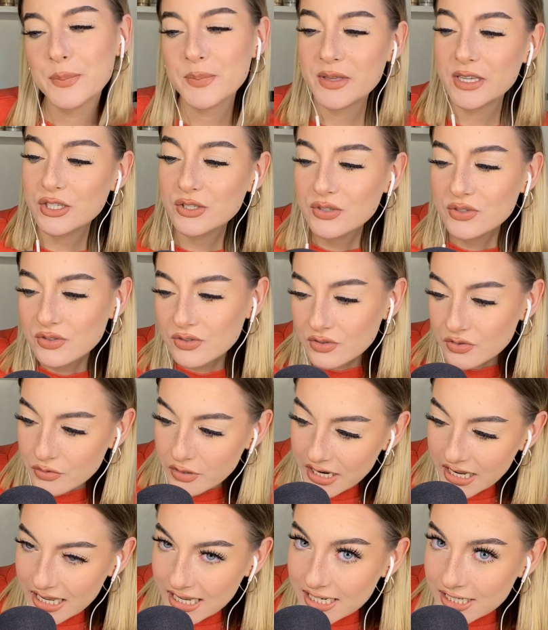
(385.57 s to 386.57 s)

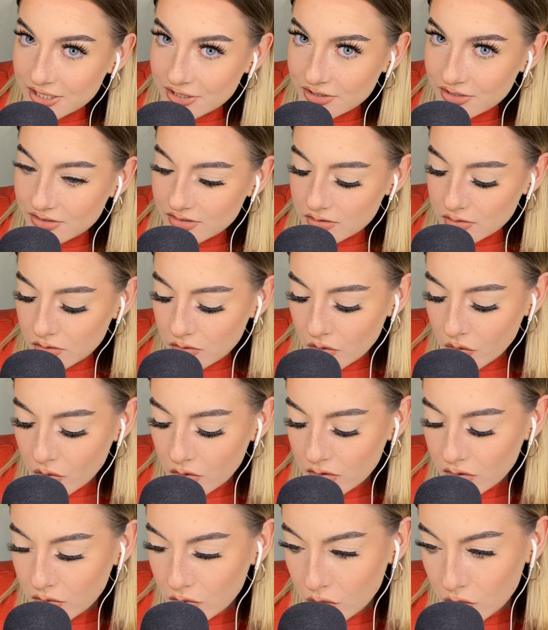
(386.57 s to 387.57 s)
Strange
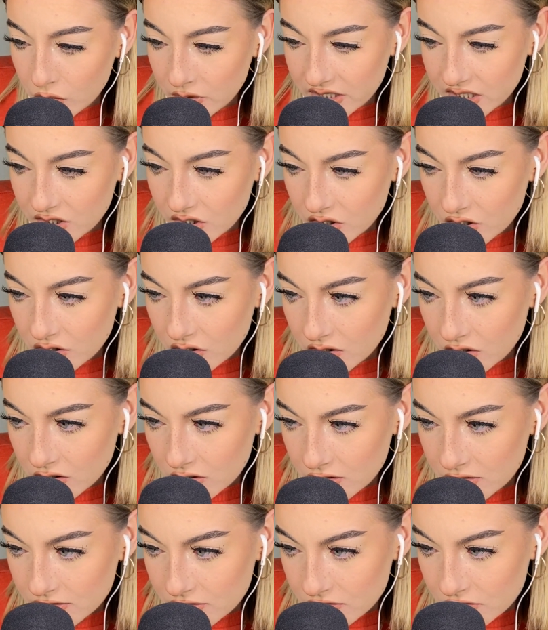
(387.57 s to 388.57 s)
or weird?
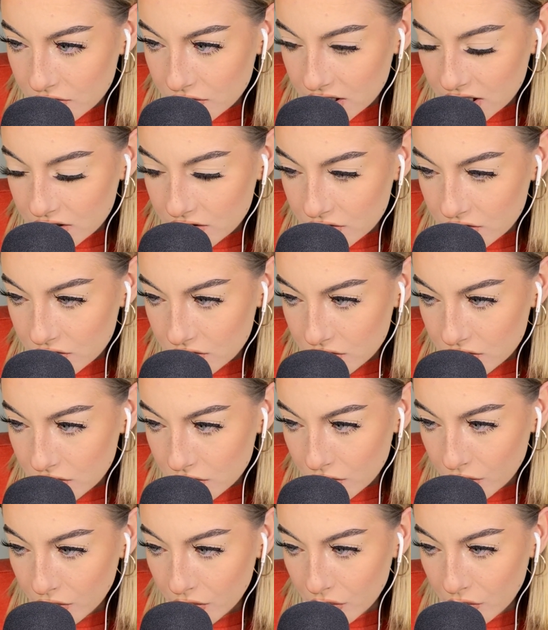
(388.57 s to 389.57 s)
Strange
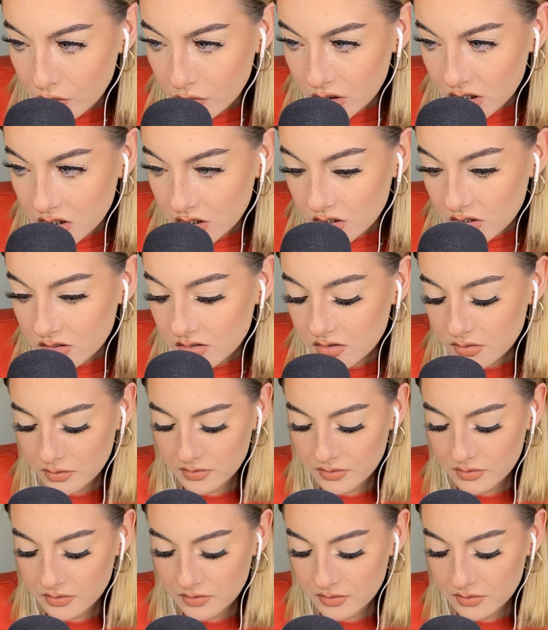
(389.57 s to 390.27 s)
or weird?